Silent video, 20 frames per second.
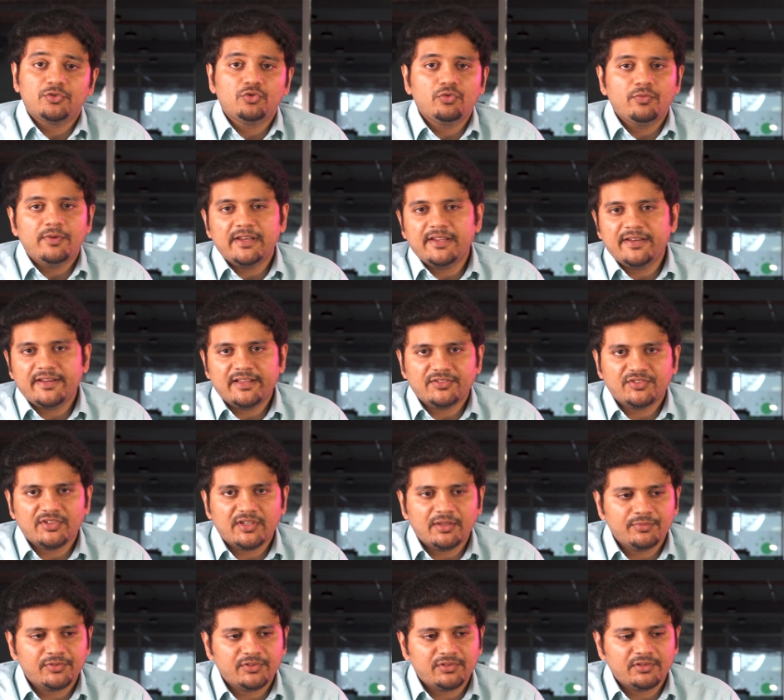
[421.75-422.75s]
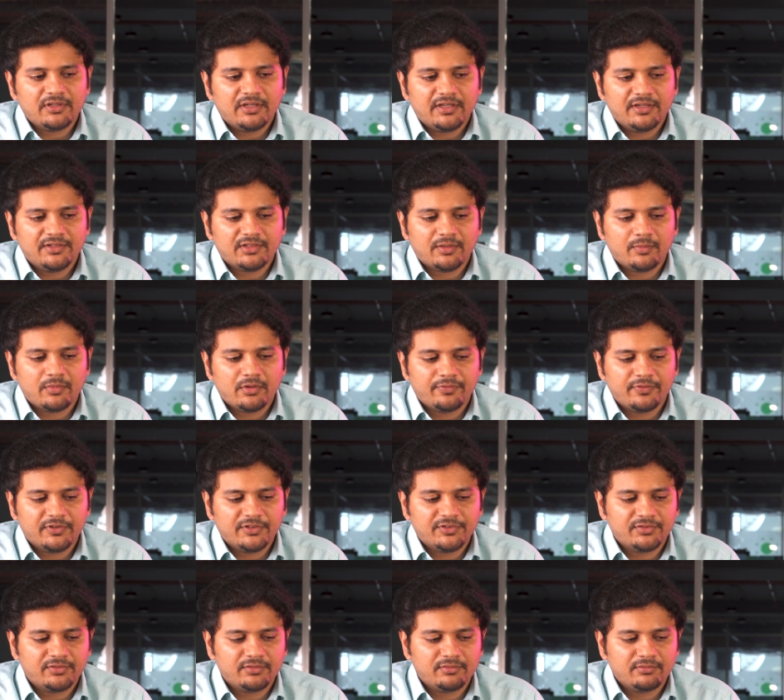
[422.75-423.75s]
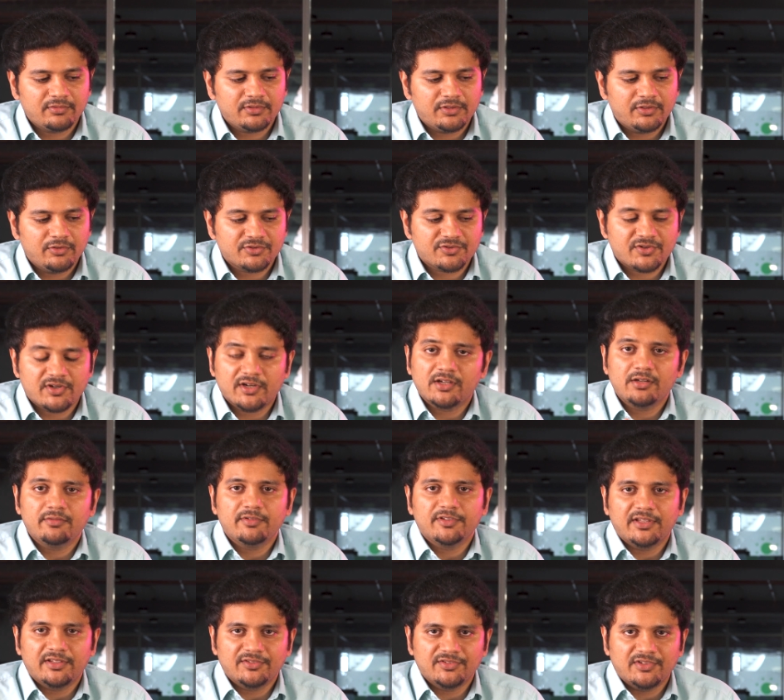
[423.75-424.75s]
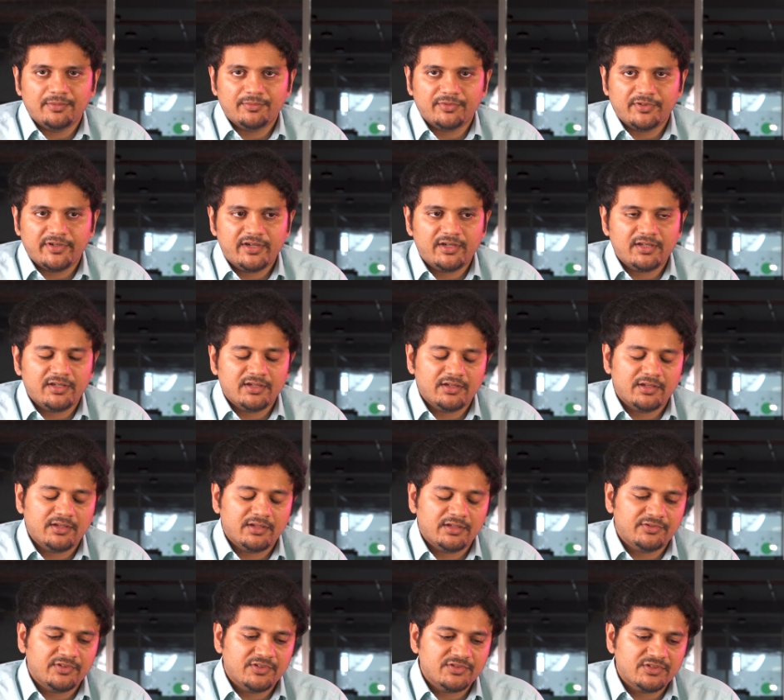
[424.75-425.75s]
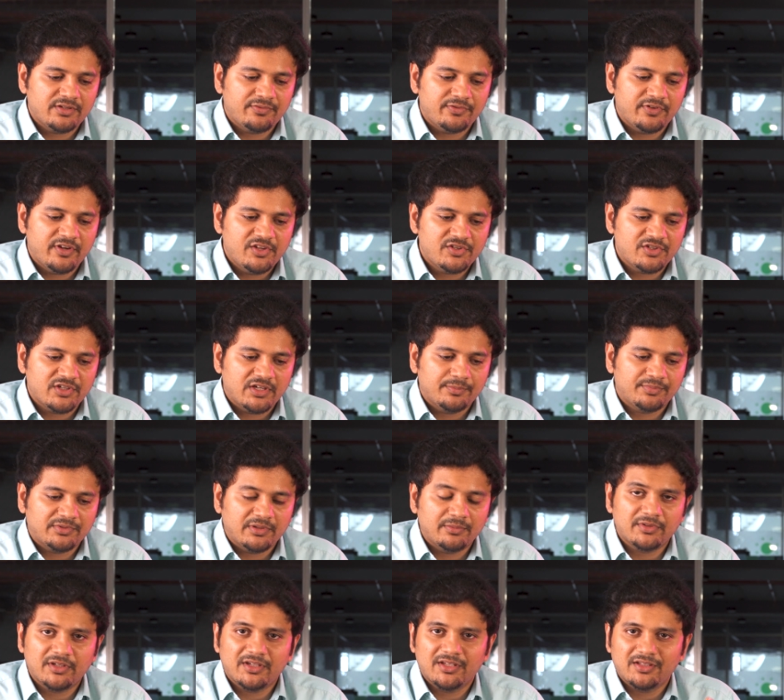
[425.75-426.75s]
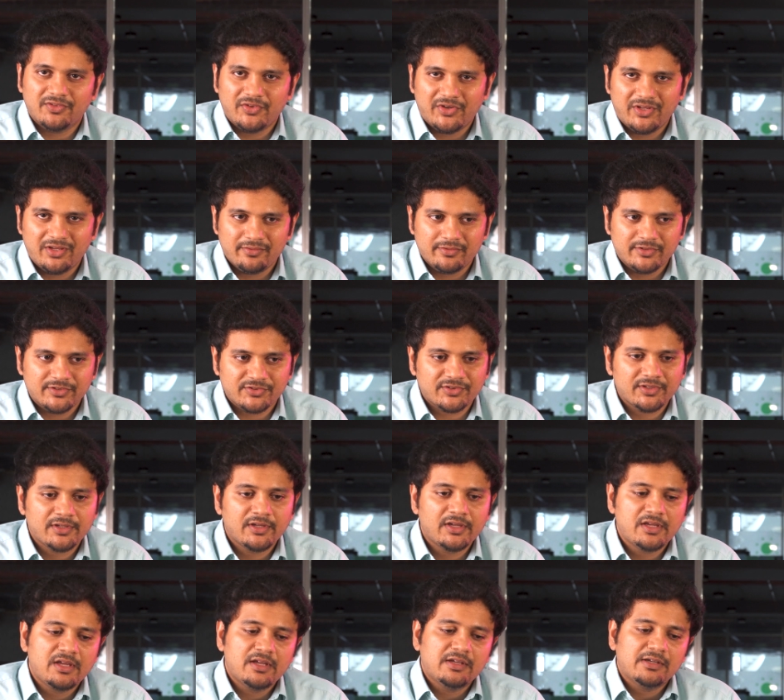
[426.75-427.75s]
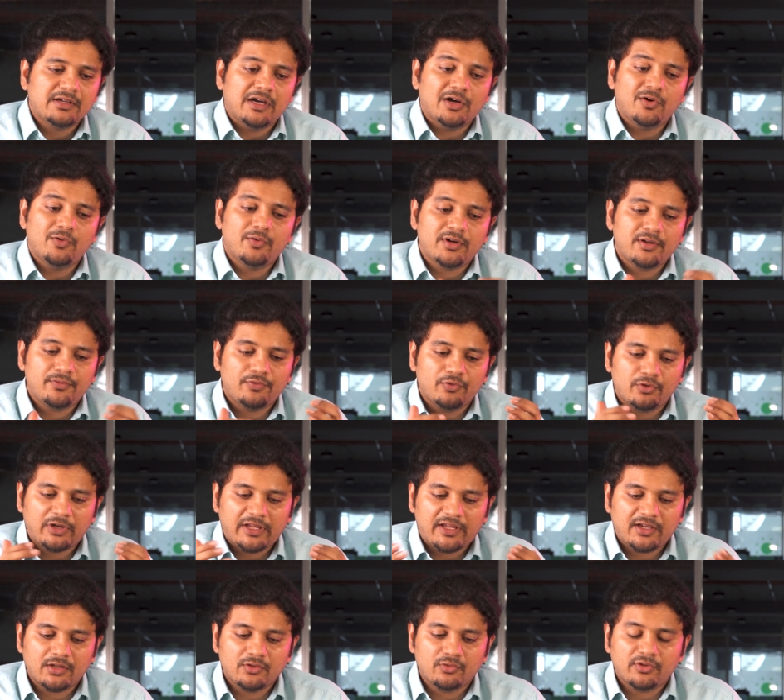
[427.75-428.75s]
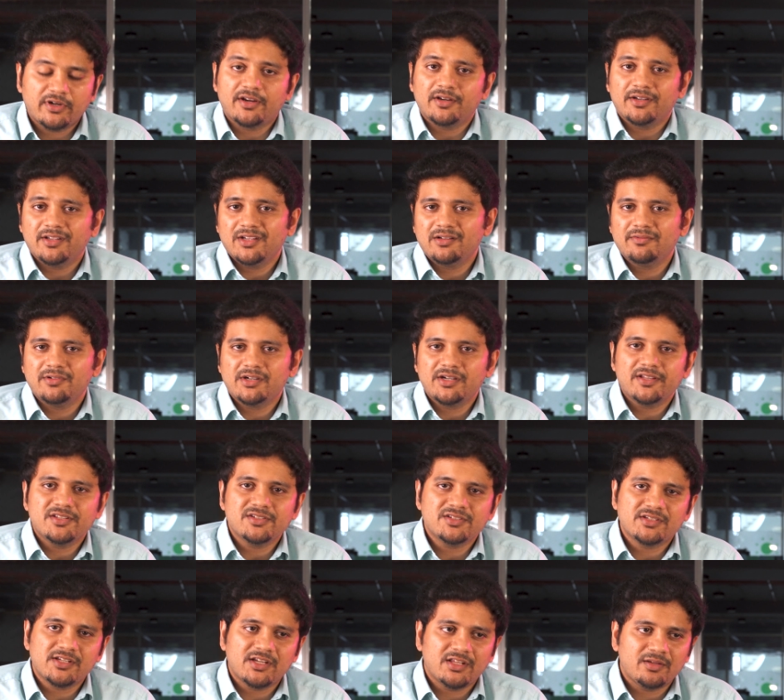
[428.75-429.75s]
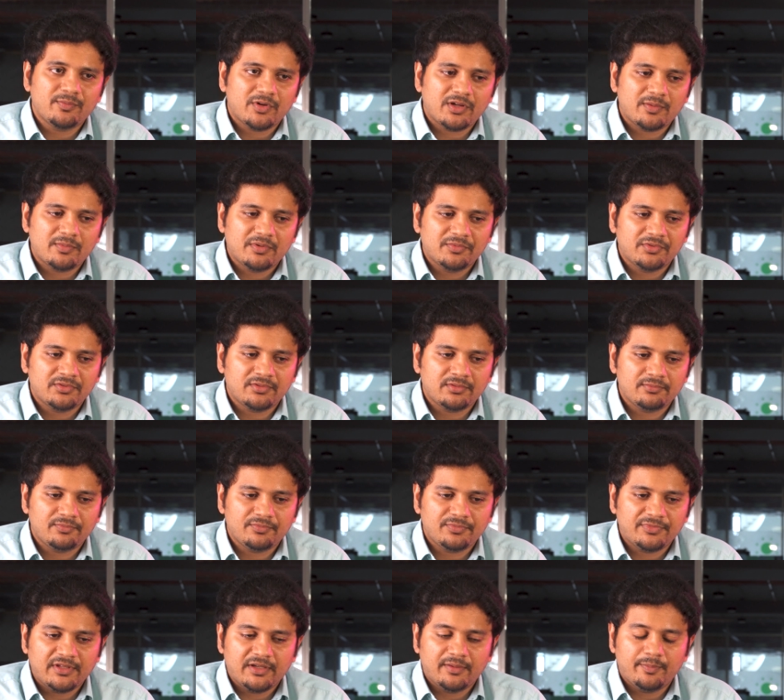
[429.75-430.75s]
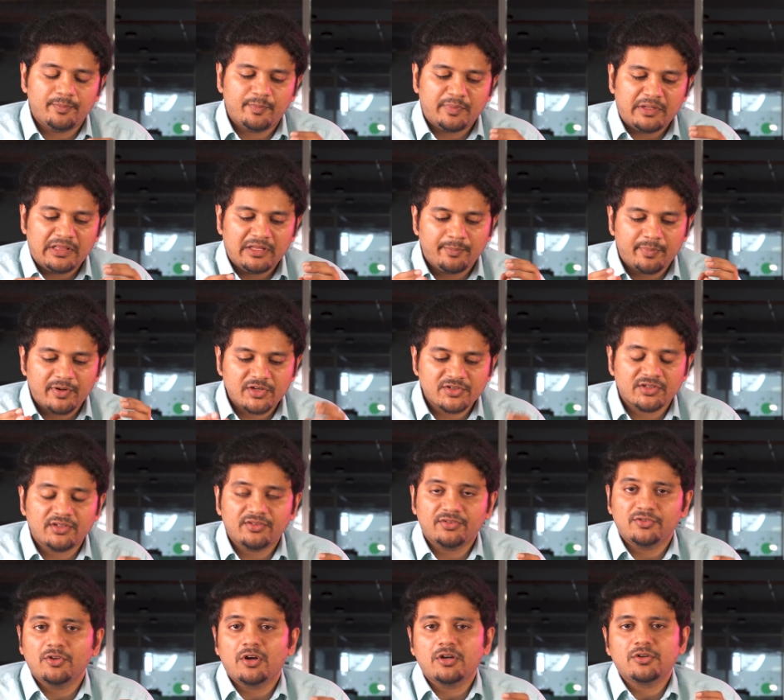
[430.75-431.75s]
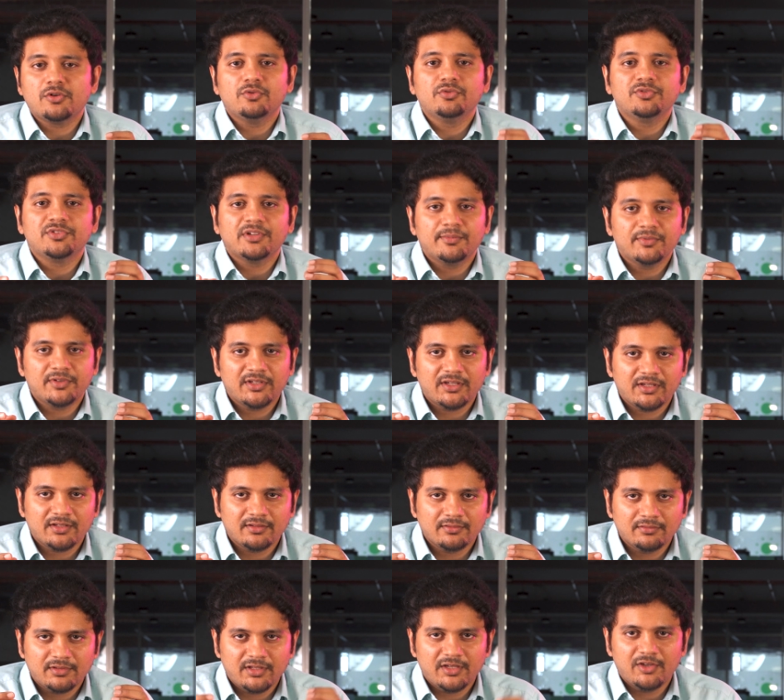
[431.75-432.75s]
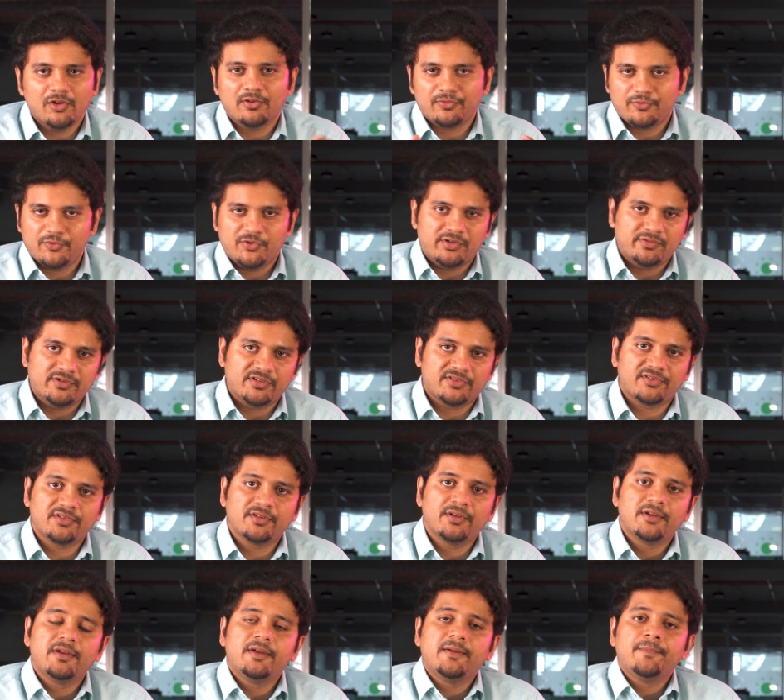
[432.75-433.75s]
us do well in exams and some of us, you know, struggle with exams, right? Uh, essentially finishing up something in three hours. However, if you take a look at real world engineering problems, the, the pressure is not to do something in three or four hours.